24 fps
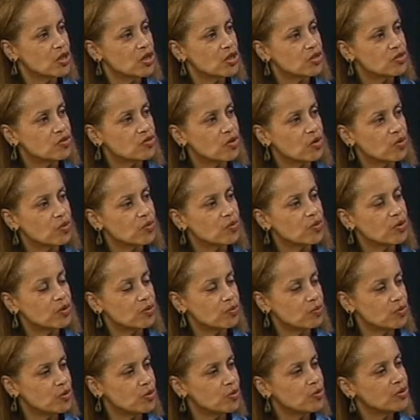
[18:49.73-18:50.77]
So
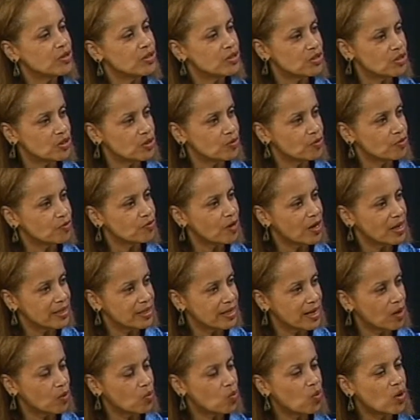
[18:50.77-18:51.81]
you need to find
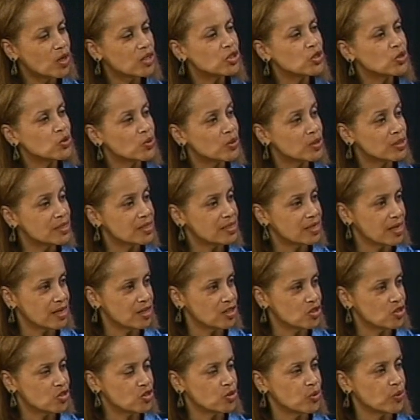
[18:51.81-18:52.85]
out what your state
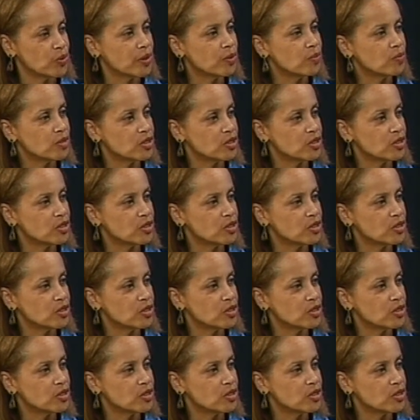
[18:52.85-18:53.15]
is doing,